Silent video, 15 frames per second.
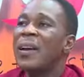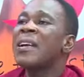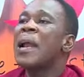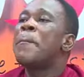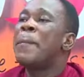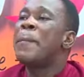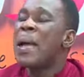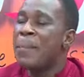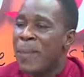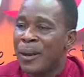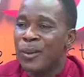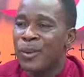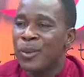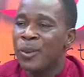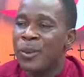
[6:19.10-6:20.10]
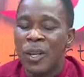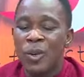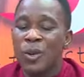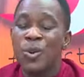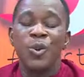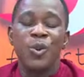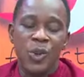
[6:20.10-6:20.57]
And a ben mano.
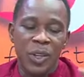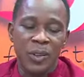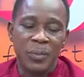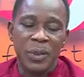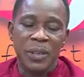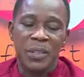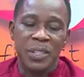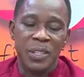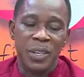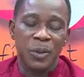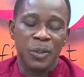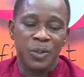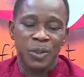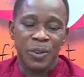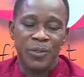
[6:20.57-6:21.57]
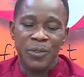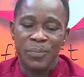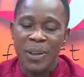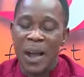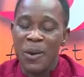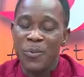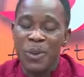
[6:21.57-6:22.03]
Oh, be tears so for
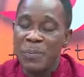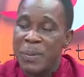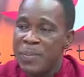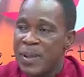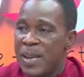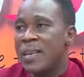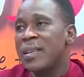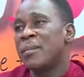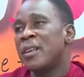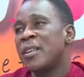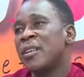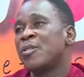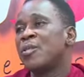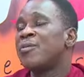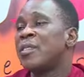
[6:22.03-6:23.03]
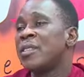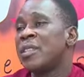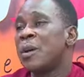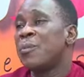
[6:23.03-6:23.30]
be I will be being no so for the show.